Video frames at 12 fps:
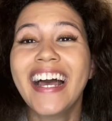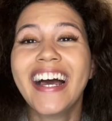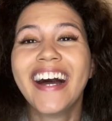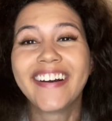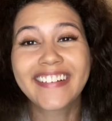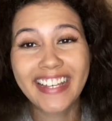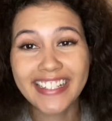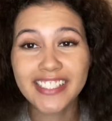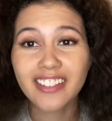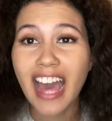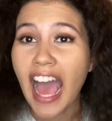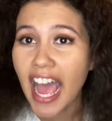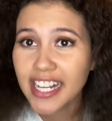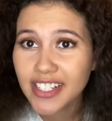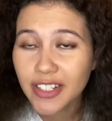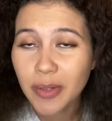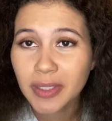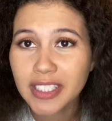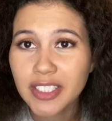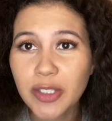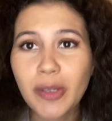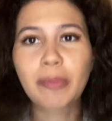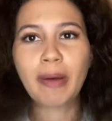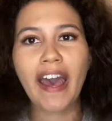Okay, so that actually wasn't
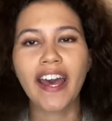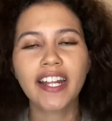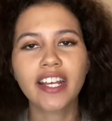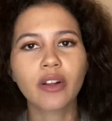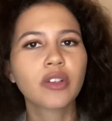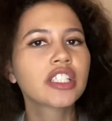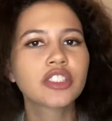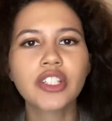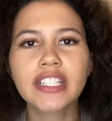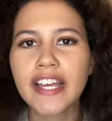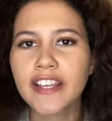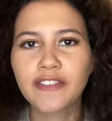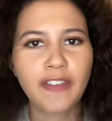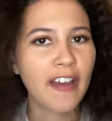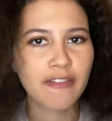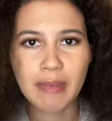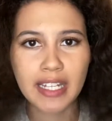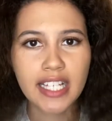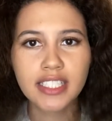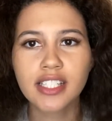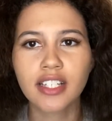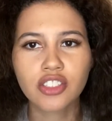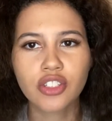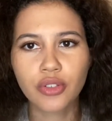too bad. It only took like 5 minutes
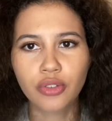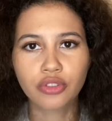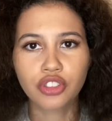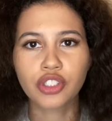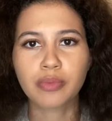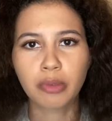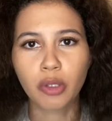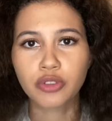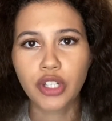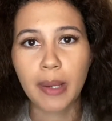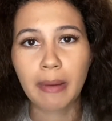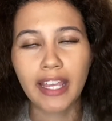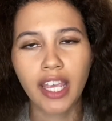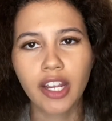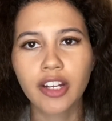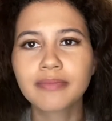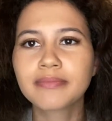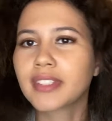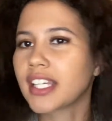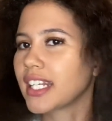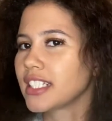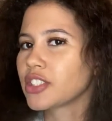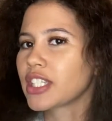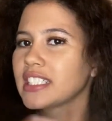to just blow dry my hair. And
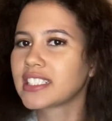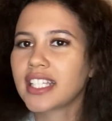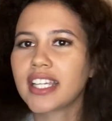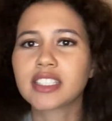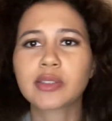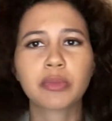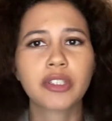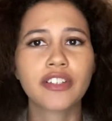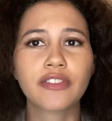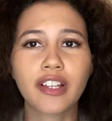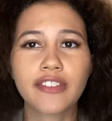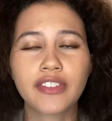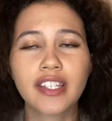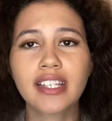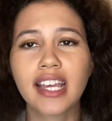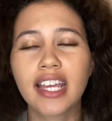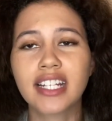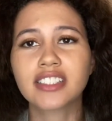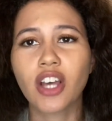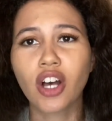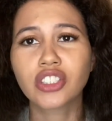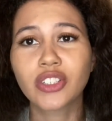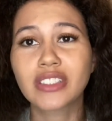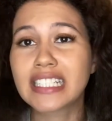as you can see, it's pretty fluffy and it's
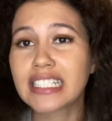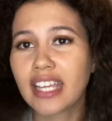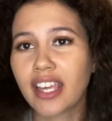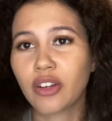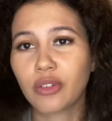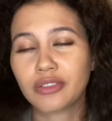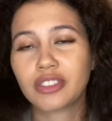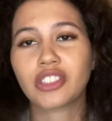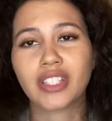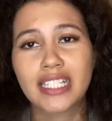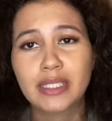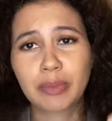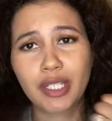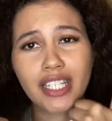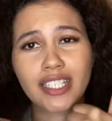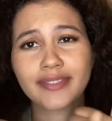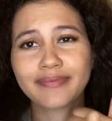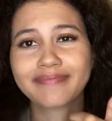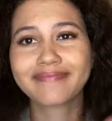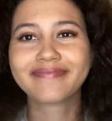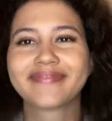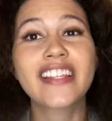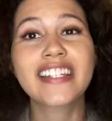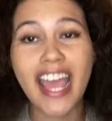also detangled, so that's pretty good.
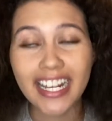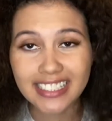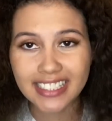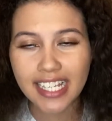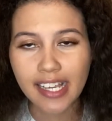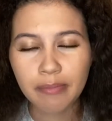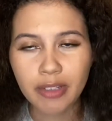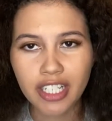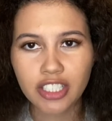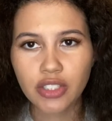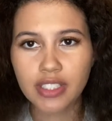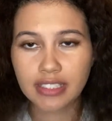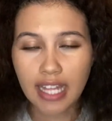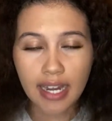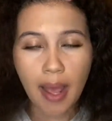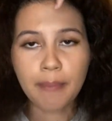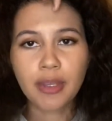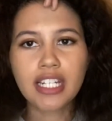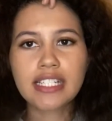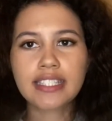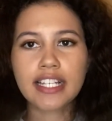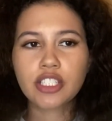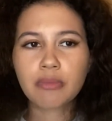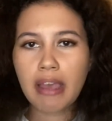The next thing I'm gonna do is that I'm gonna
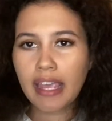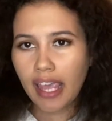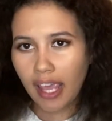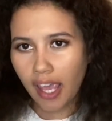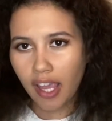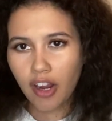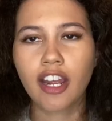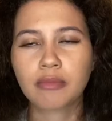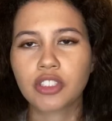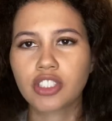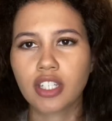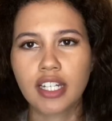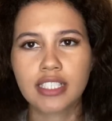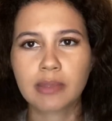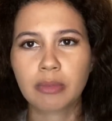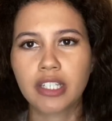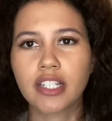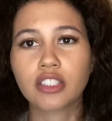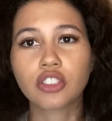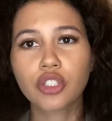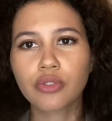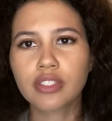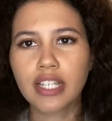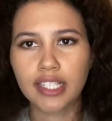section my hair. I'm just gonna split it in
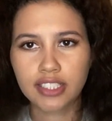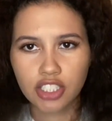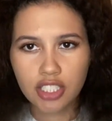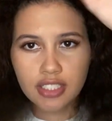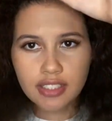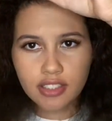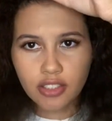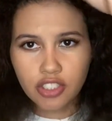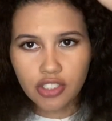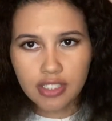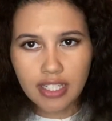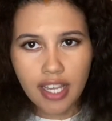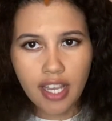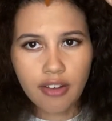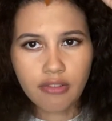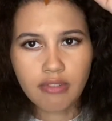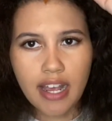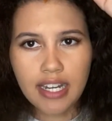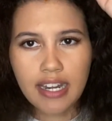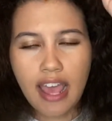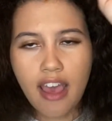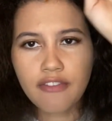2 sections, so just like right in half.